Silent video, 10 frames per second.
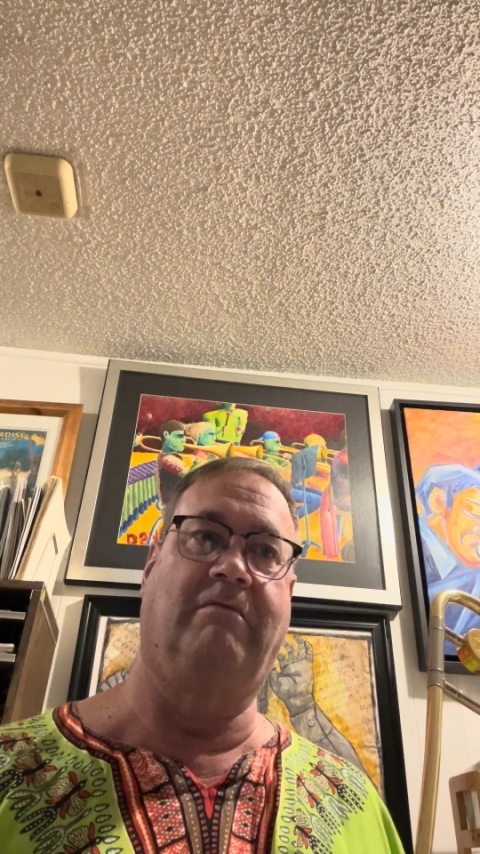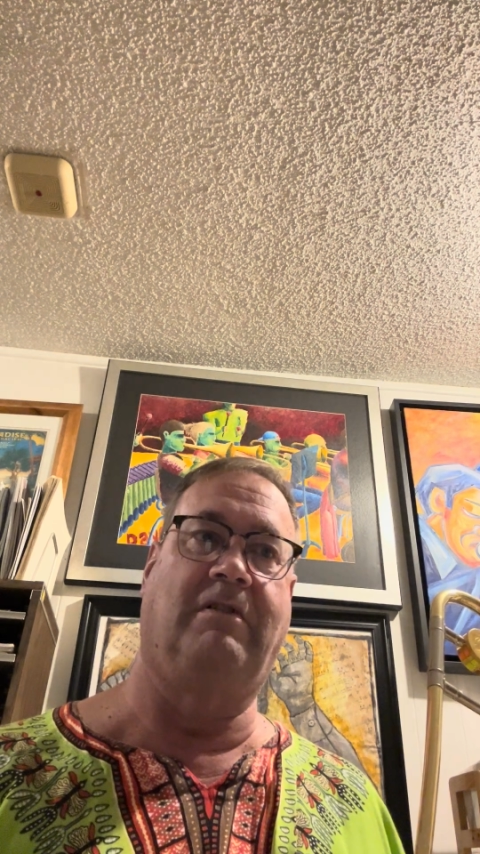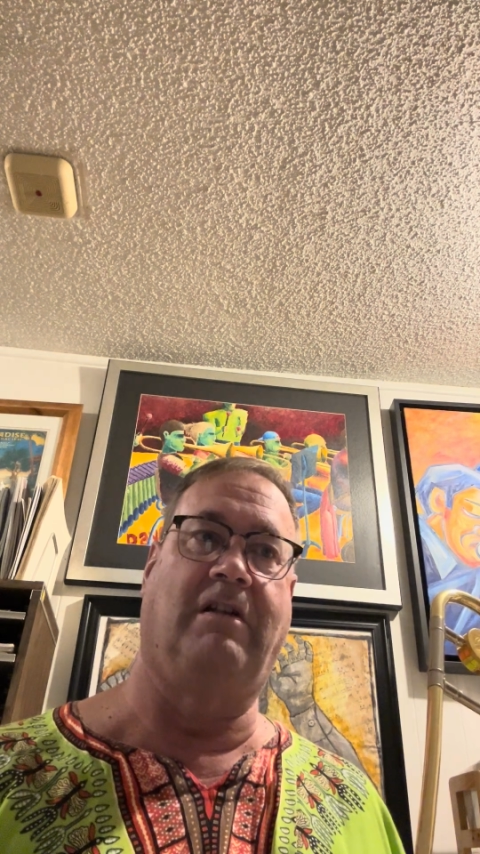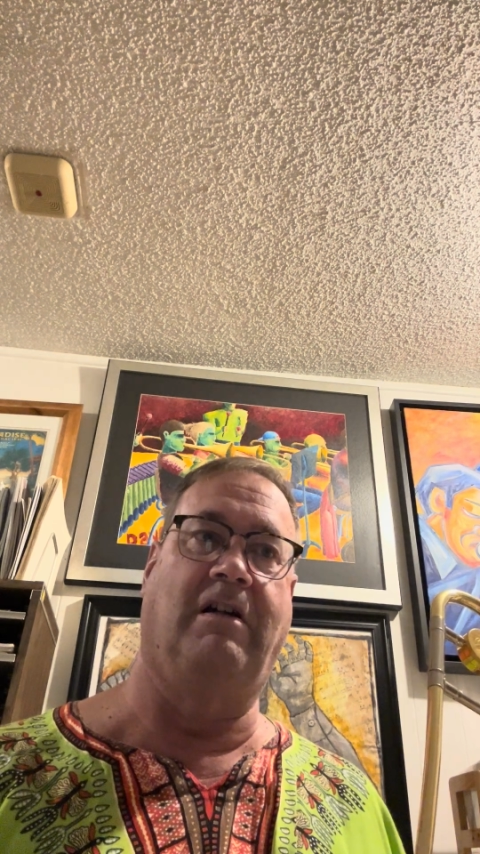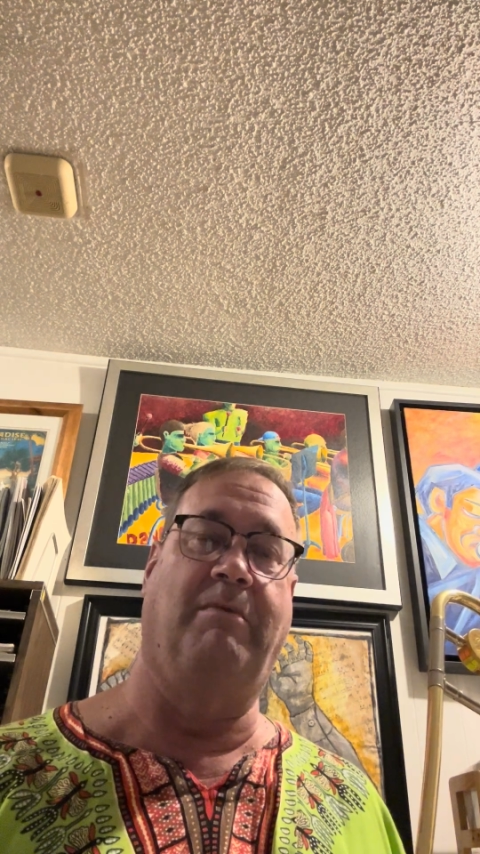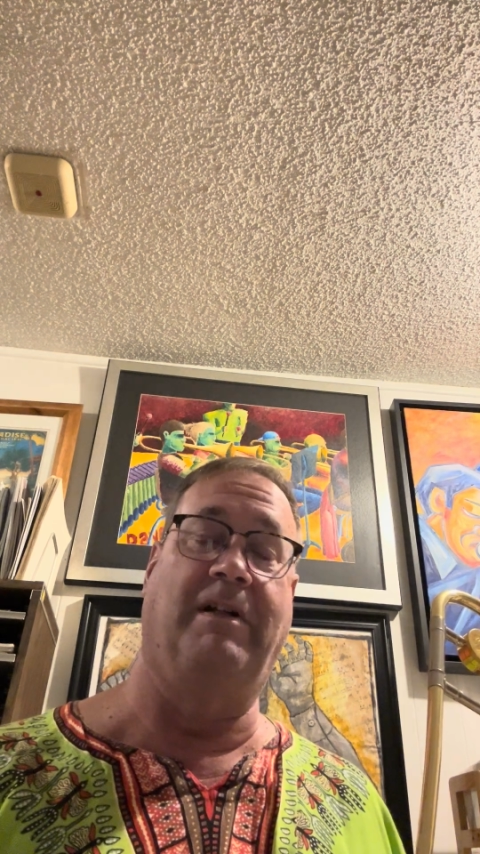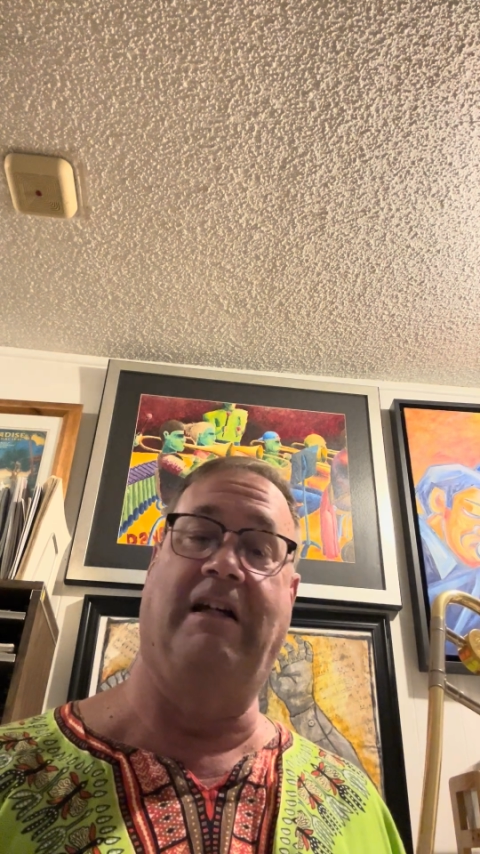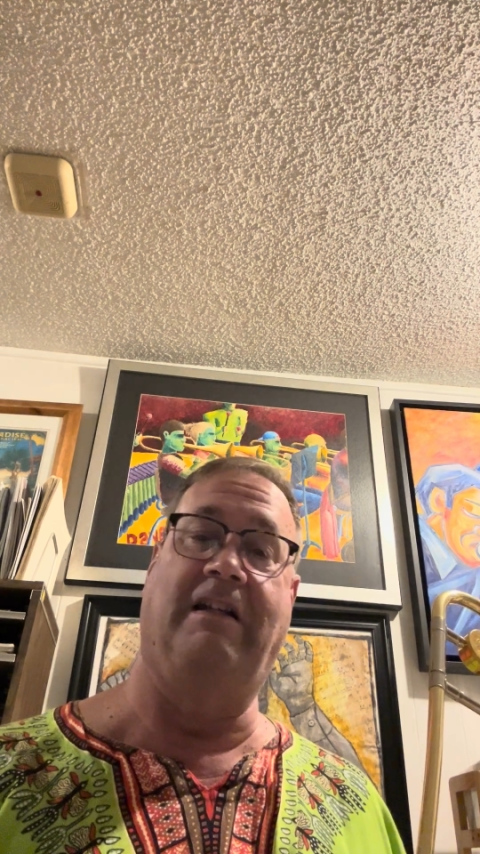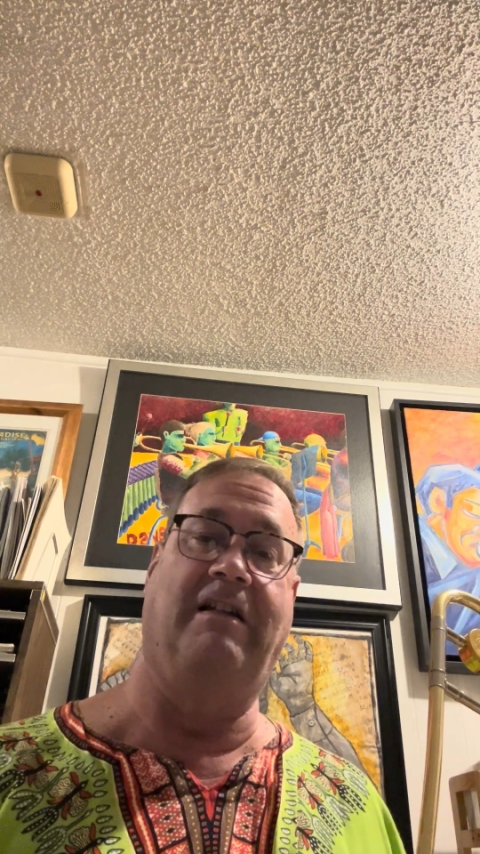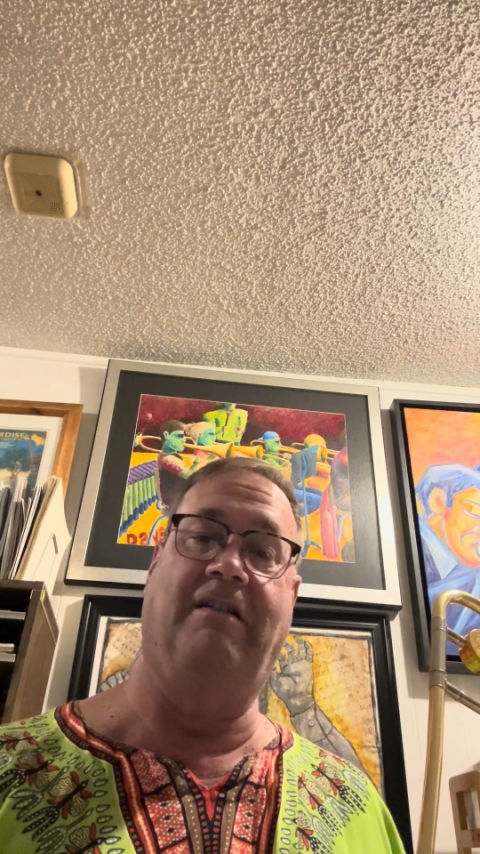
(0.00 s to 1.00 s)
club, and
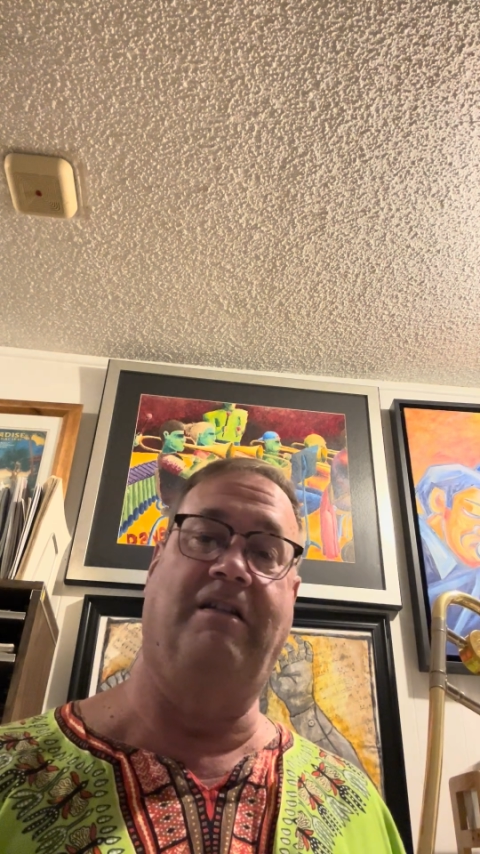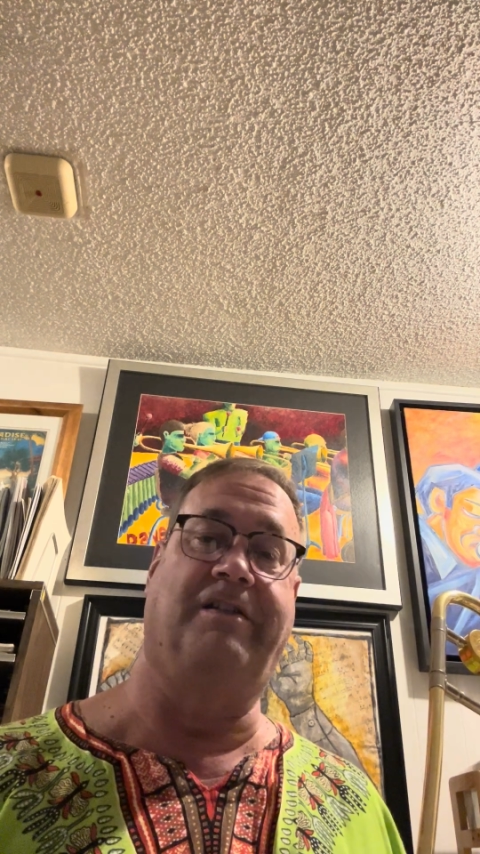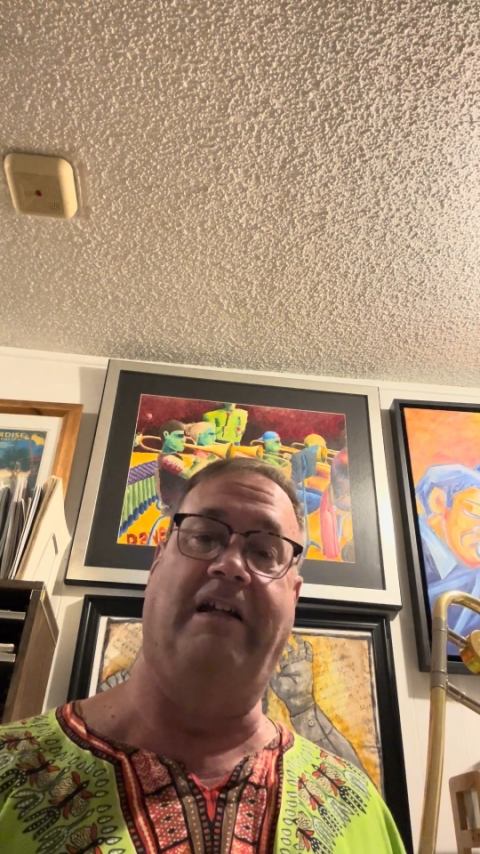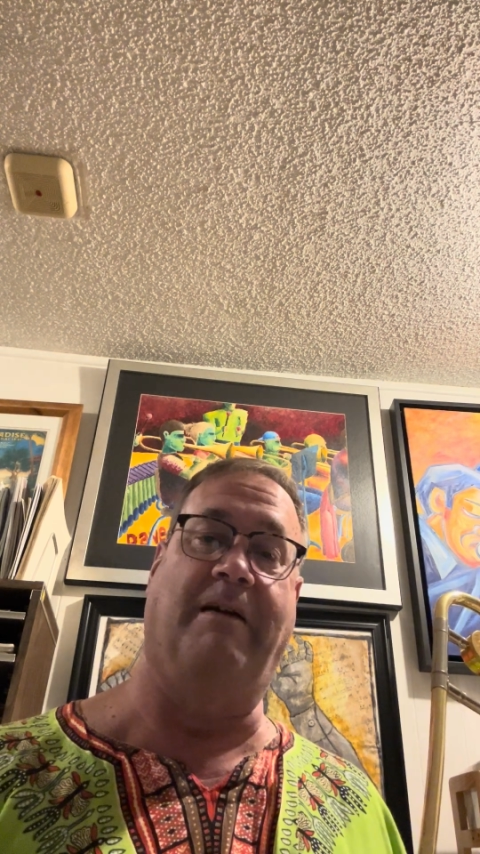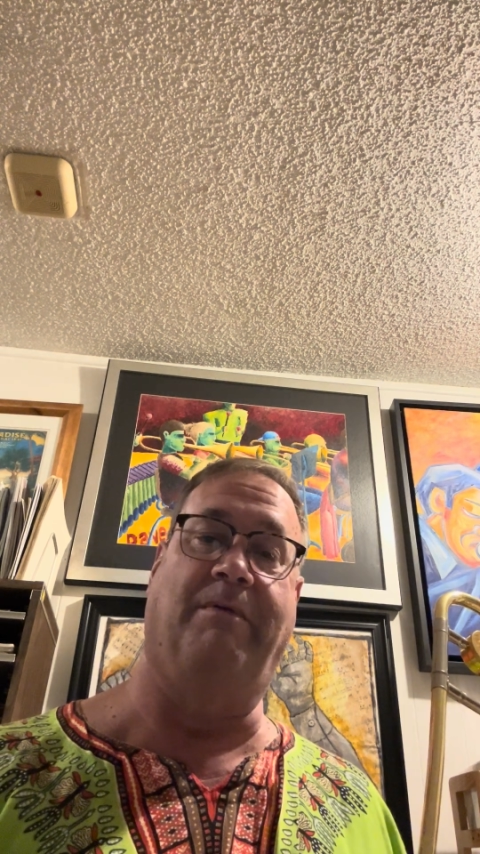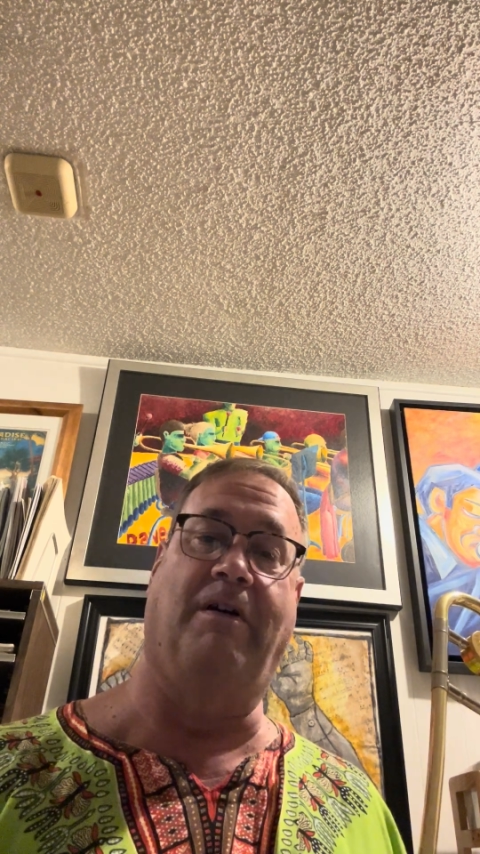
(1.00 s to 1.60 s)
that doesn't happen